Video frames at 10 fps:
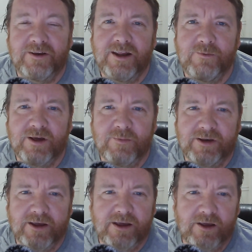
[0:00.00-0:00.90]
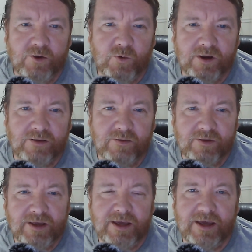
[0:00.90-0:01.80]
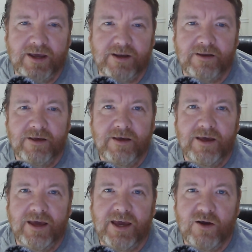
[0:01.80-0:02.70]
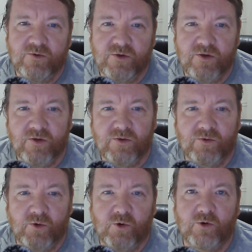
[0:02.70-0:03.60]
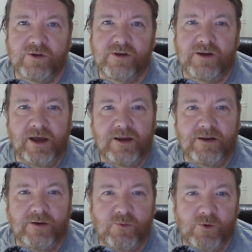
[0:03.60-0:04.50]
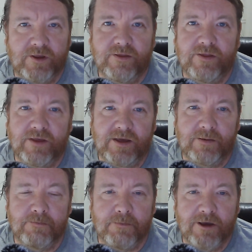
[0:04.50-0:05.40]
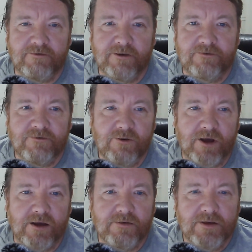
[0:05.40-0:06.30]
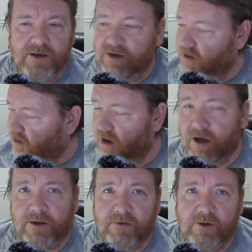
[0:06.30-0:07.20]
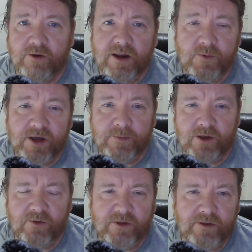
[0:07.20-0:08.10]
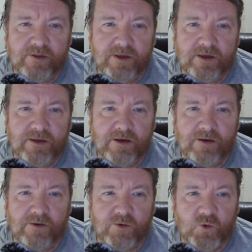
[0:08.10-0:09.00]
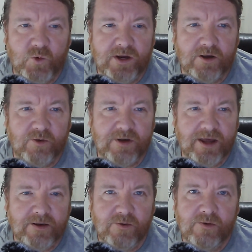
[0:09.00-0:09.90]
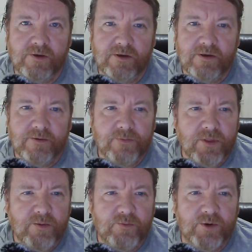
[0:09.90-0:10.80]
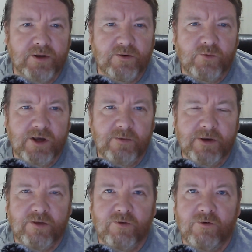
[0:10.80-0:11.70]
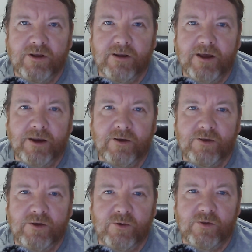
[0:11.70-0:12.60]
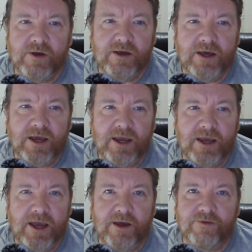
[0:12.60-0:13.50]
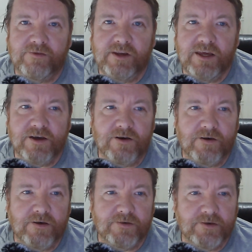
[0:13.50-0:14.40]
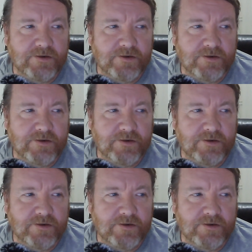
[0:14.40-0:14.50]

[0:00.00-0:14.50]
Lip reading: Today we're going to be taking a quick look at how to store data with the microcontroller. So today we're going to be using the Arduino Nano, but we're going to be storing the data using a SD card.